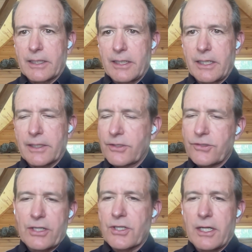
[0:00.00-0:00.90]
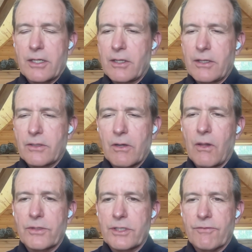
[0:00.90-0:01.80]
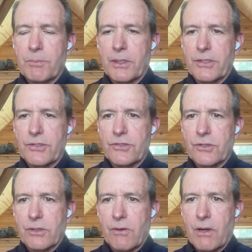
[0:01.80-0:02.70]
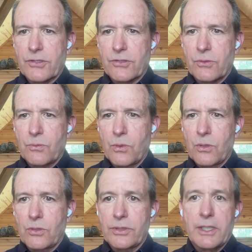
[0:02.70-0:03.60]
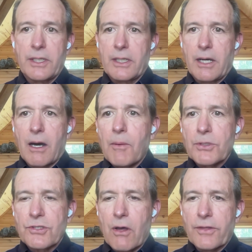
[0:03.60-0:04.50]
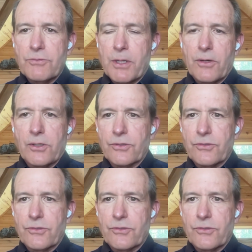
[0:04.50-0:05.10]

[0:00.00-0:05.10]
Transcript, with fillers: because uh, they sent it all different places across the world almost all these miracles